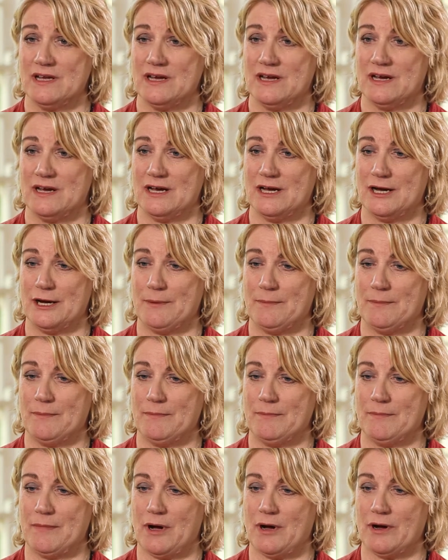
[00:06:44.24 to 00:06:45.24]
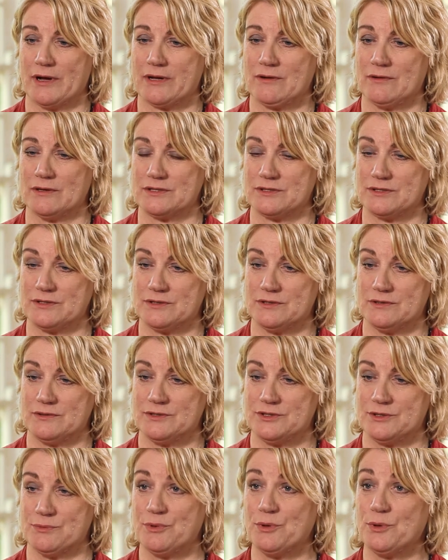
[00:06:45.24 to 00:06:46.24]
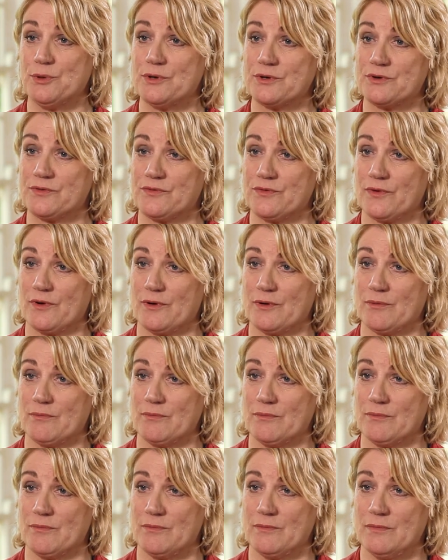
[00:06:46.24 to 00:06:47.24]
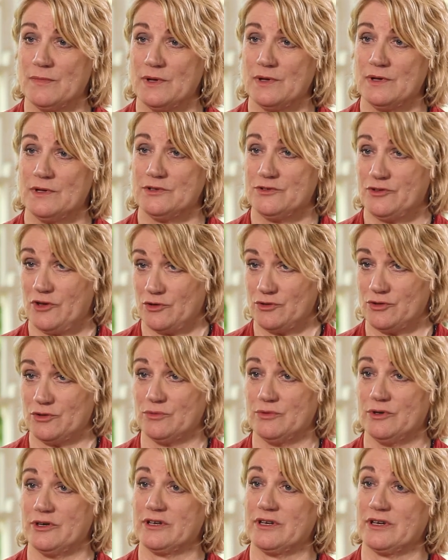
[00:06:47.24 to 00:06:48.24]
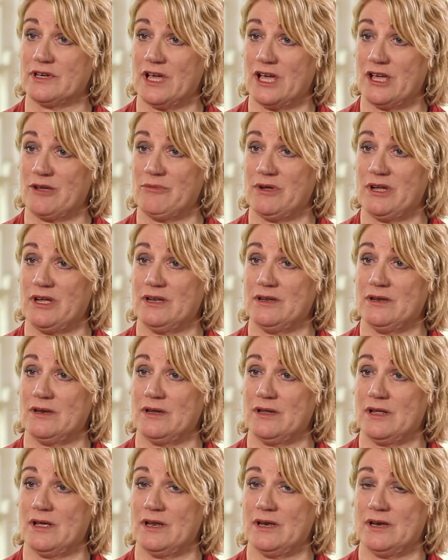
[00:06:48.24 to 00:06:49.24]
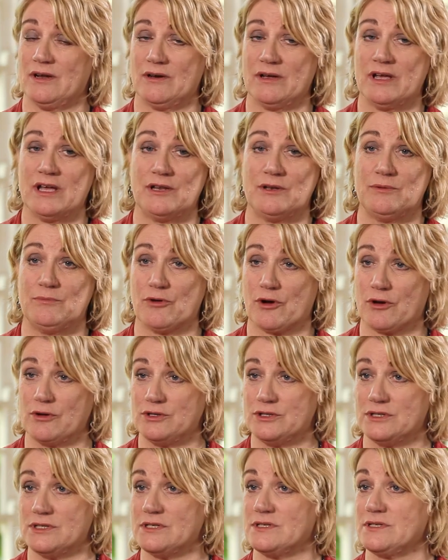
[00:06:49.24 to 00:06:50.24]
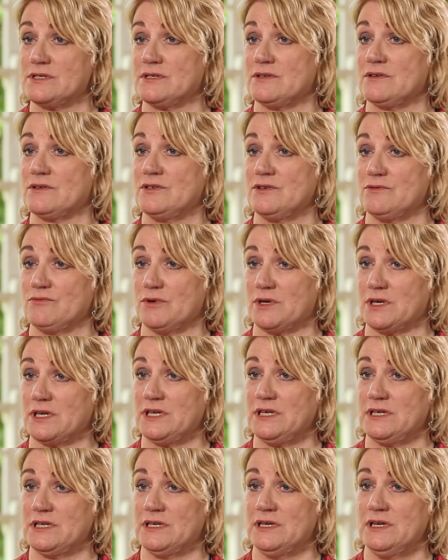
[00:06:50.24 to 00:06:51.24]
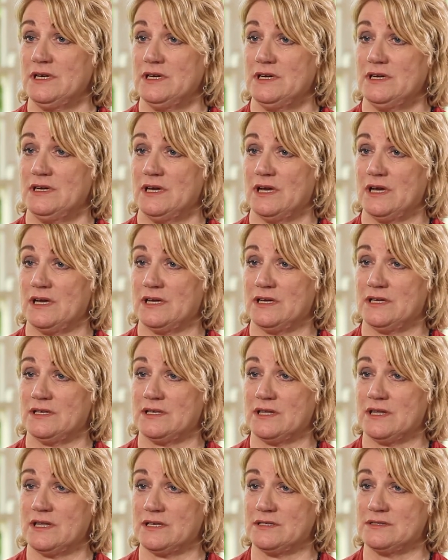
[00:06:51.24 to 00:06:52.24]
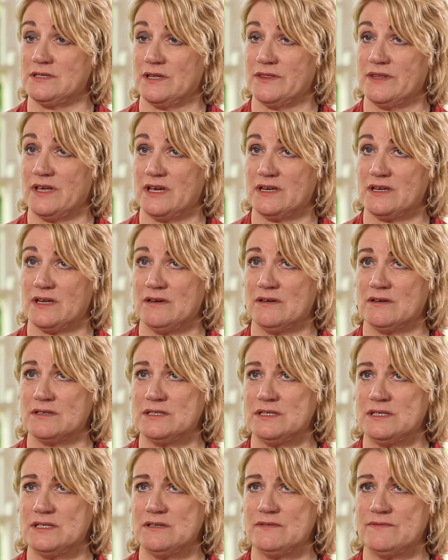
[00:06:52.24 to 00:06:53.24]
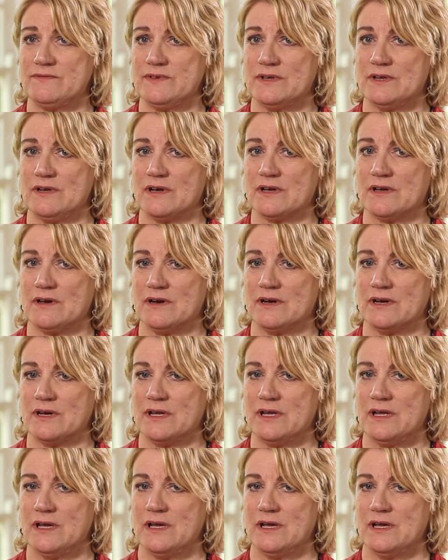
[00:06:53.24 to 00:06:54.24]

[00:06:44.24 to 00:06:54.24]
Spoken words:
I got support from social worker came in and I had brochures to read and things like that, and I didn't feel like I